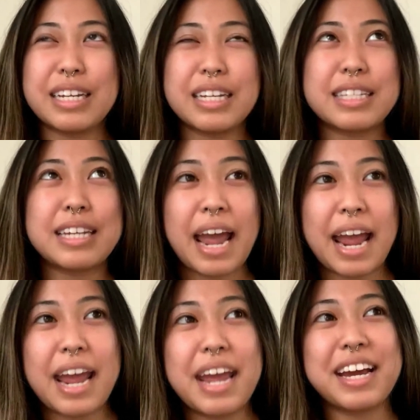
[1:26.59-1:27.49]

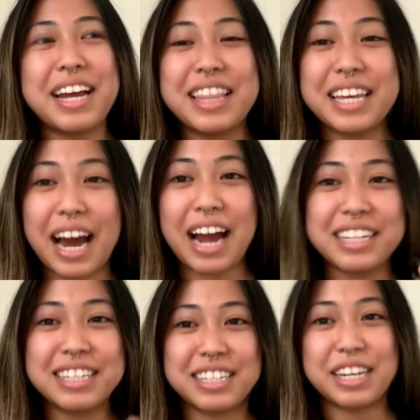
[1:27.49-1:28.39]
take the
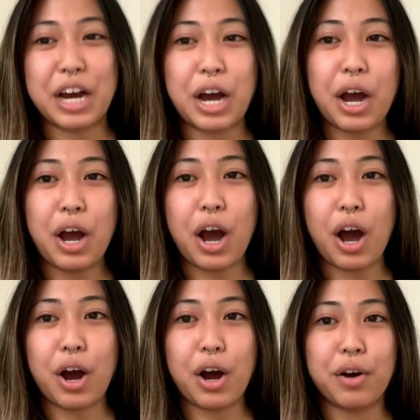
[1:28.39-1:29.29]
idea
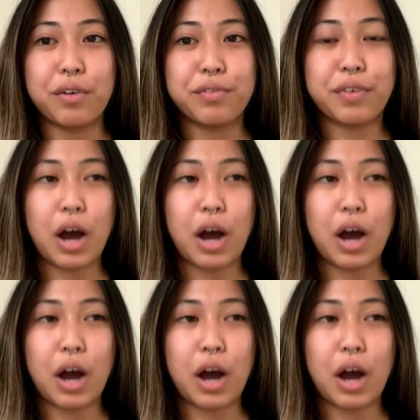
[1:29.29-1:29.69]
of